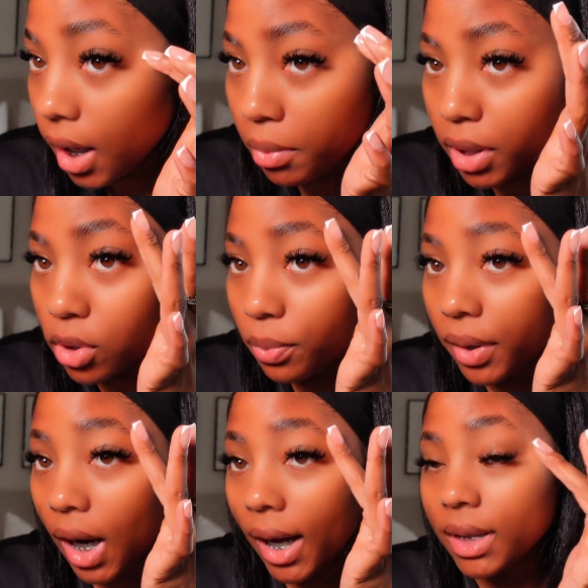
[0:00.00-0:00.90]
it be
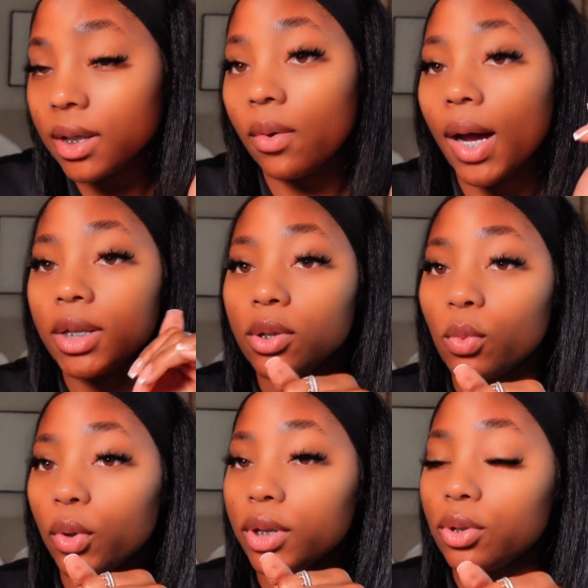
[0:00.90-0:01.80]
super light, so I just
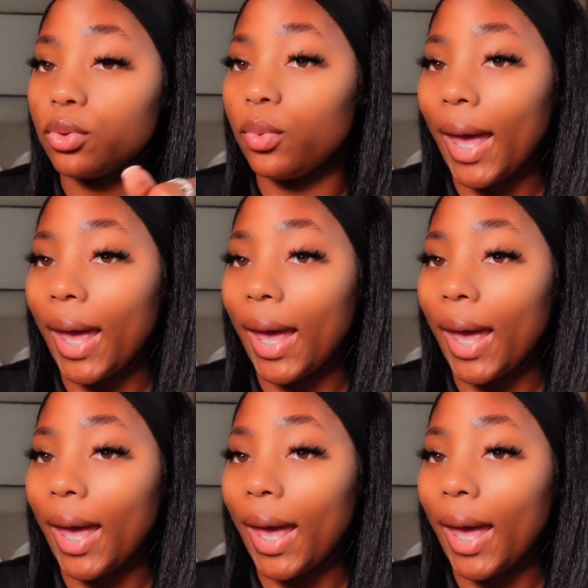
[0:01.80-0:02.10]
want to